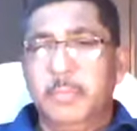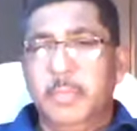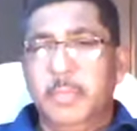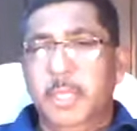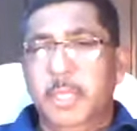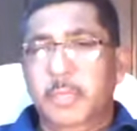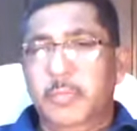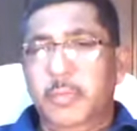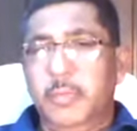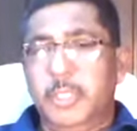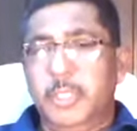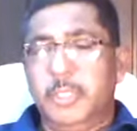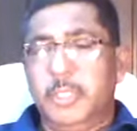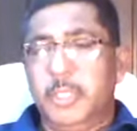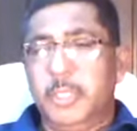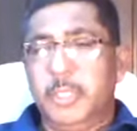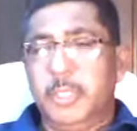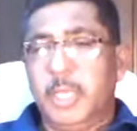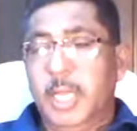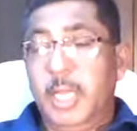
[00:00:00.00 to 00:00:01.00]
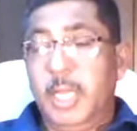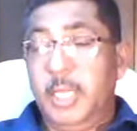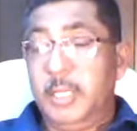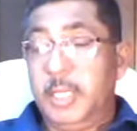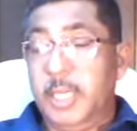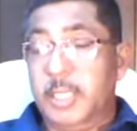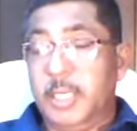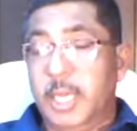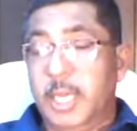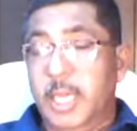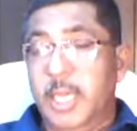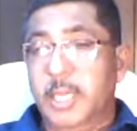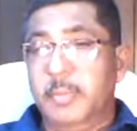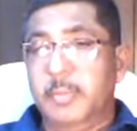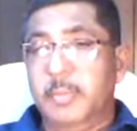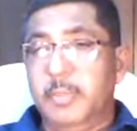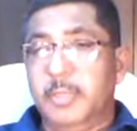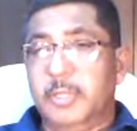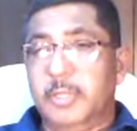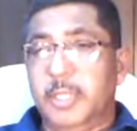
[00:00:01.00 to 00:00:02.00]
in which time, the
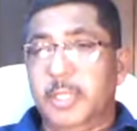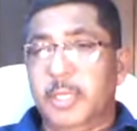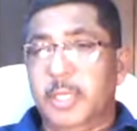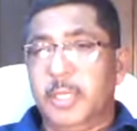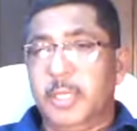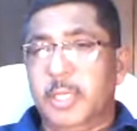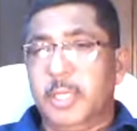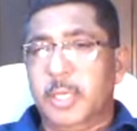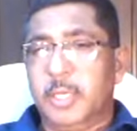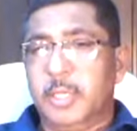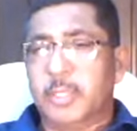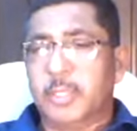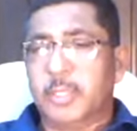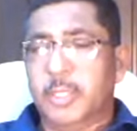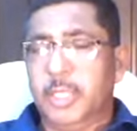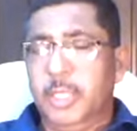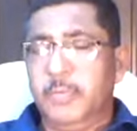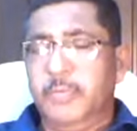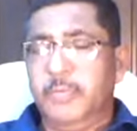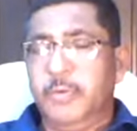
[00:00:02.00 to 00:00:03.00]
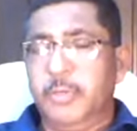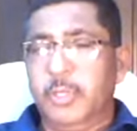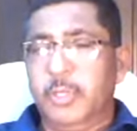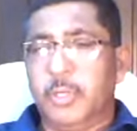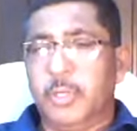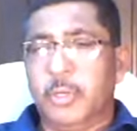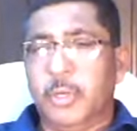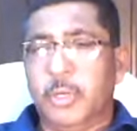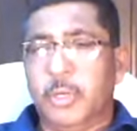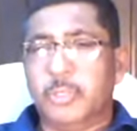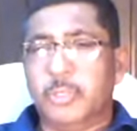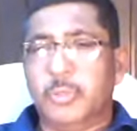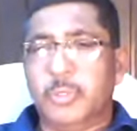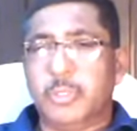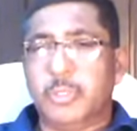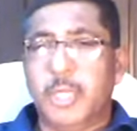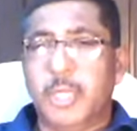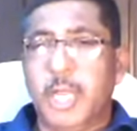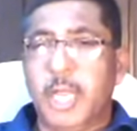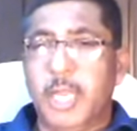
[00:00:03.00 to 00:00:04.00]
time the thief on the cross
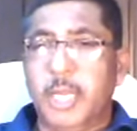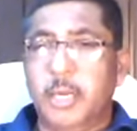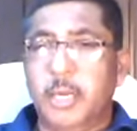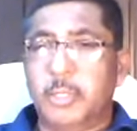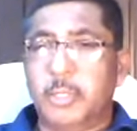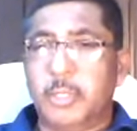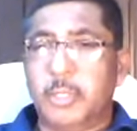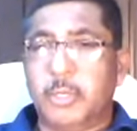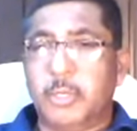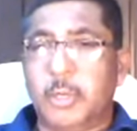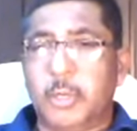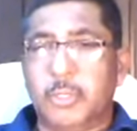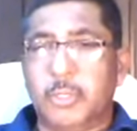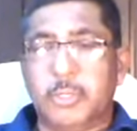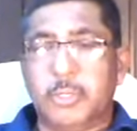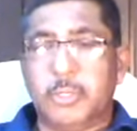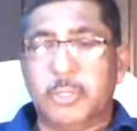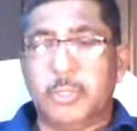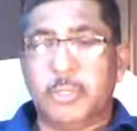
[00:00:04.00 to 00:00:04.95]
was dying on the cross.